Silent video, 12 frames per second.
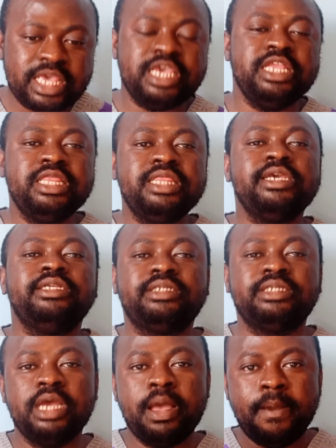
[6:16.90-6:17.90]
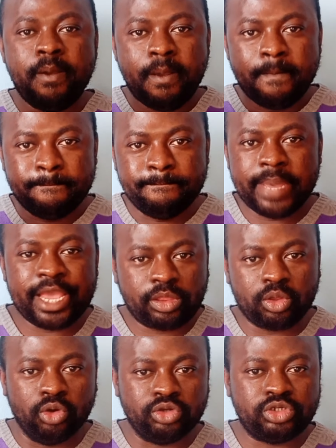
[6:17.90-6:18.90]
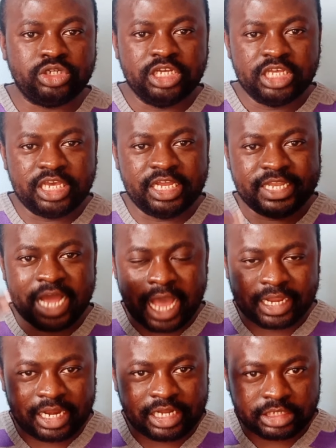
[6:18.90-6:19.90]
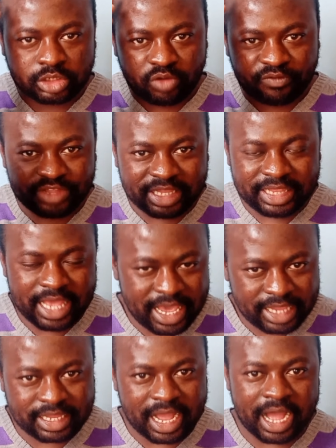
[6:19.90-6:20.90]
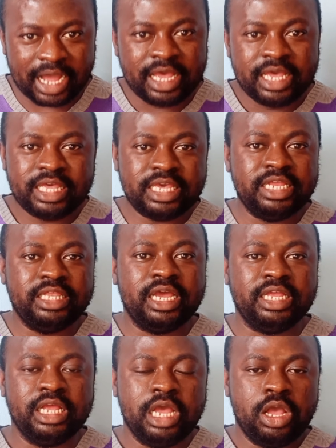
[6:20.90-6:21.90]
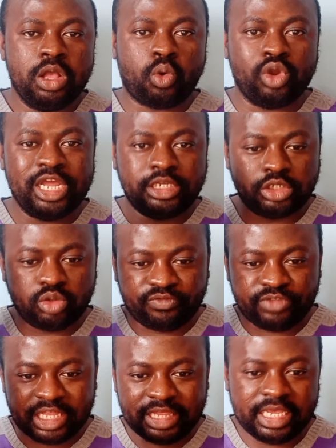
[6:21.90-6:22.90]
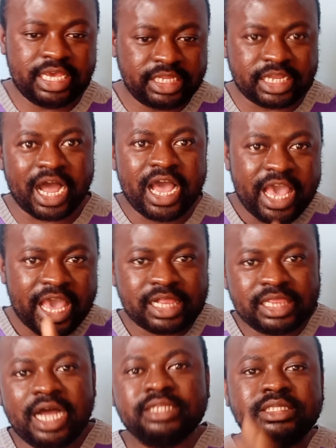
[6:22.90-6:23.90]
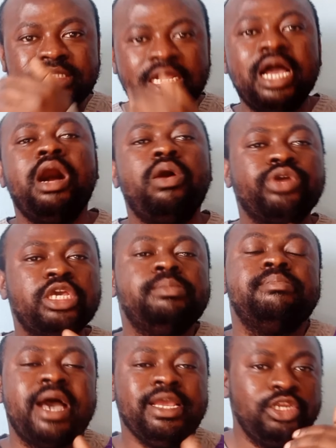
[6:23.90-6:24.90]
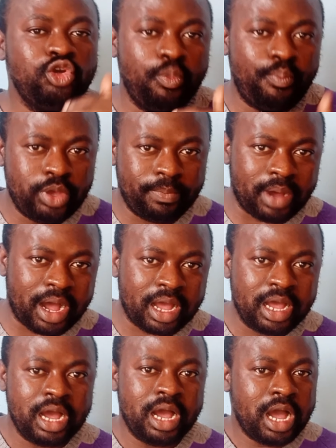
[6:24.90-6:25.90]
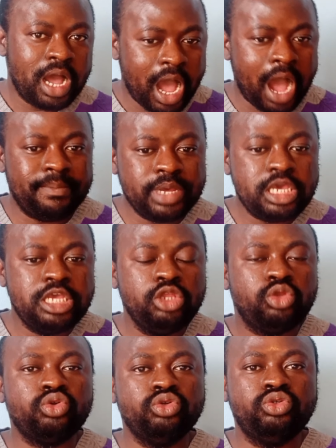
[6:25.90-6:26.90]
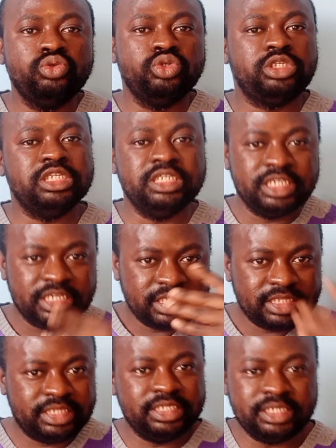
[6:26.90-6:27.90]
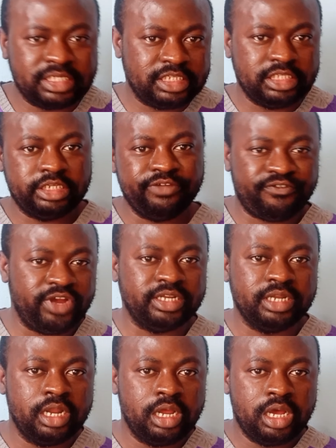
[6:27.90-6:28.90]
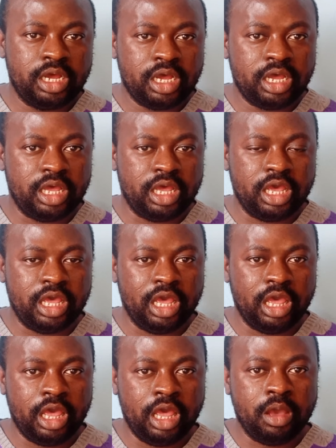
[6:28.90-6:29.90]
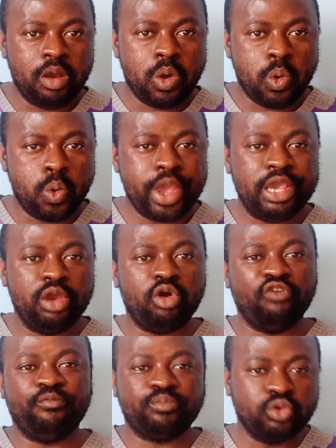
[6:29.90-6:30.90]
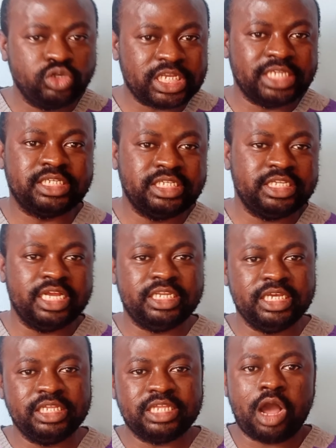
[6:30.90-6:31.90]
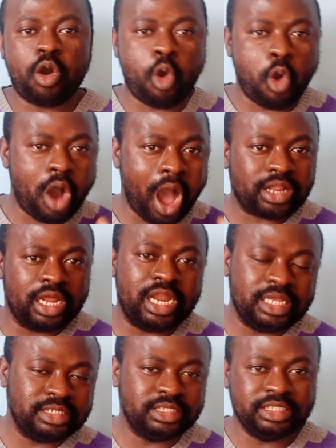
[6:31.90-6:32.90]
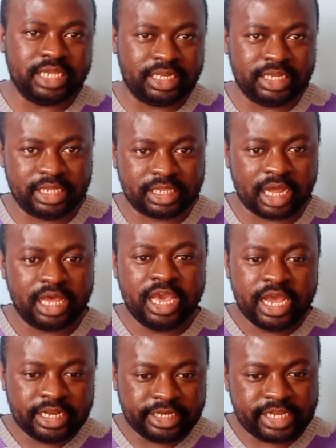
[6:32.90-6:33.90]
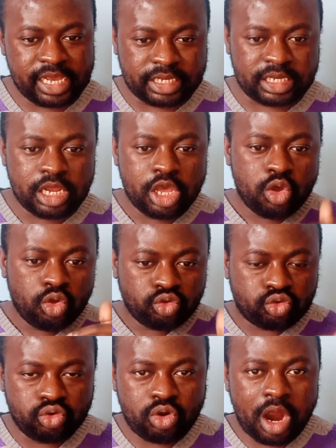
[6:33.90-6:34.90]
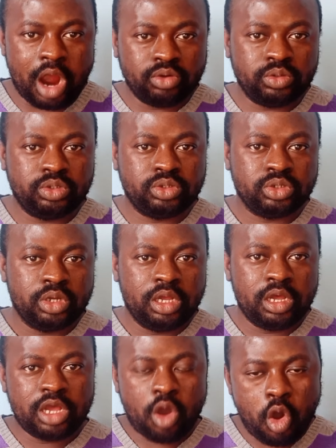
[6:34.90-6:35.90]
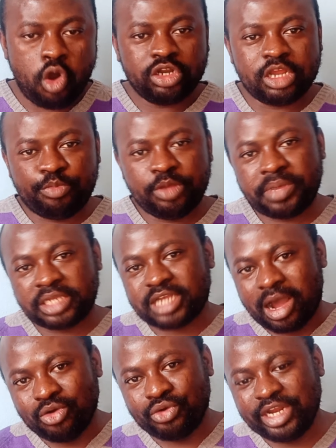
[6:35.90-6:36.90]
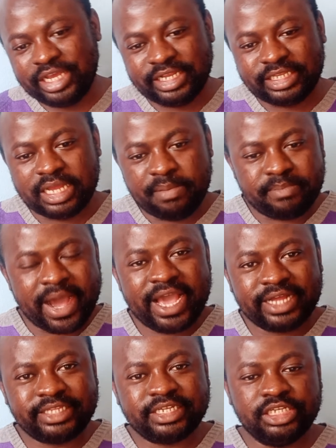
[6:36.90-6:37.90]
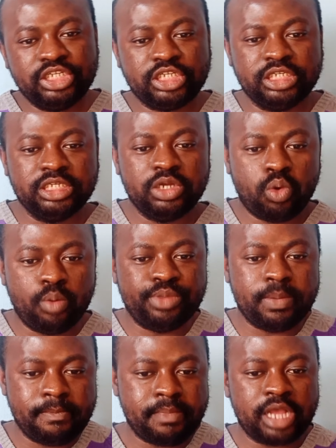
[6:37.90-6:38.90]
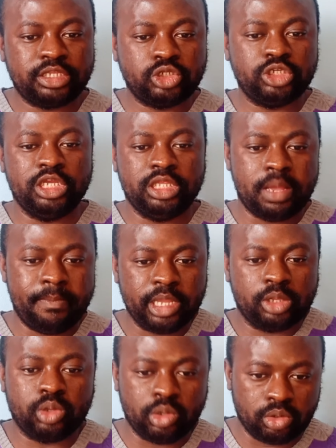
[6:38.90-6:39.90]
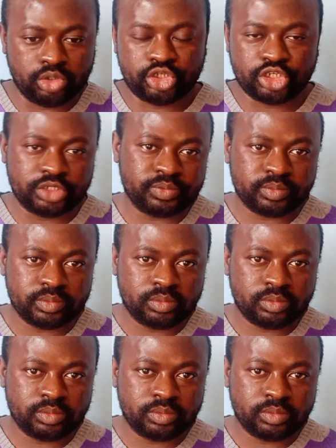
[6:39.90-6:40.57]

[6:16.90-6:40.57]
in this method, in the analysis of the data, in the collection of the data, and that now in my new paper, I'm introducing this different way of processing the data or analyzing the data. Then throughout all the papers I'll read, my attention will be much in the methodology.